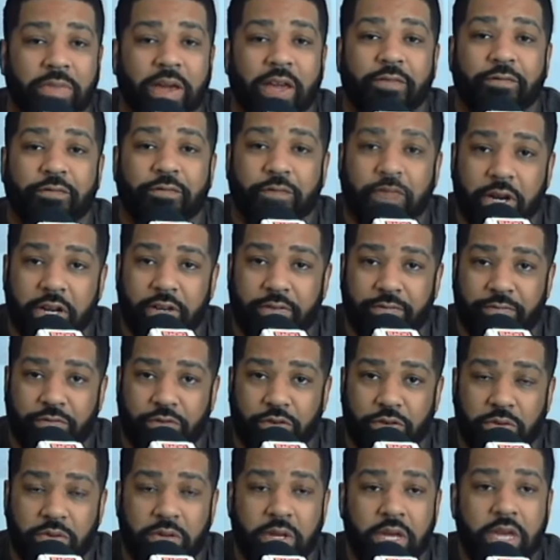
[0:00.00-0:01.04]
make fun of
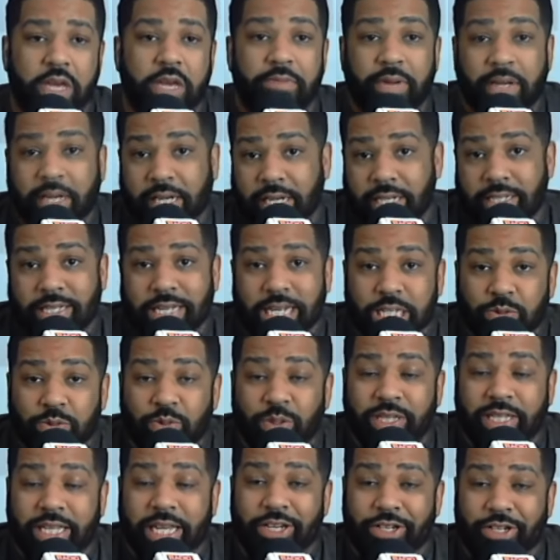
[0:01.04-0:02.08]
you because that's
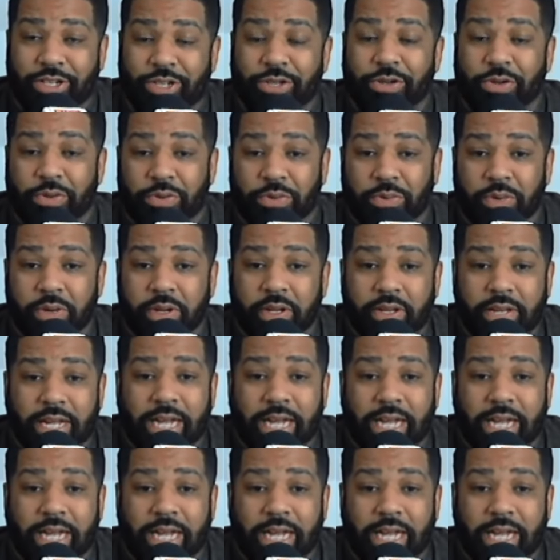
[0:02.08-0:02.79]
what they do.